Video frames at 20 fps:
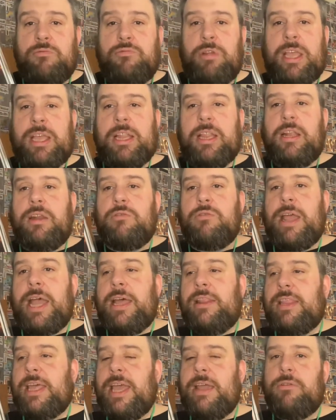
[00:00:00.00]
wriggling
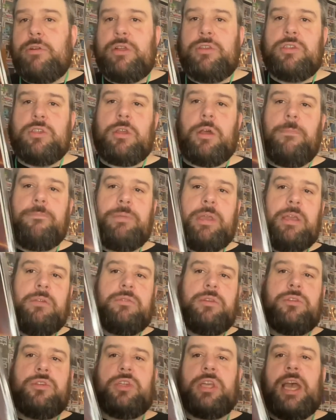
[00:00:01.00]
around there on his
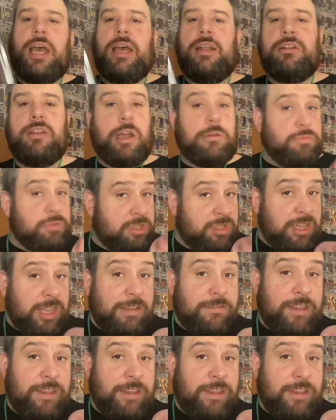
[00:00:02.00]
computer chair. Don't sniff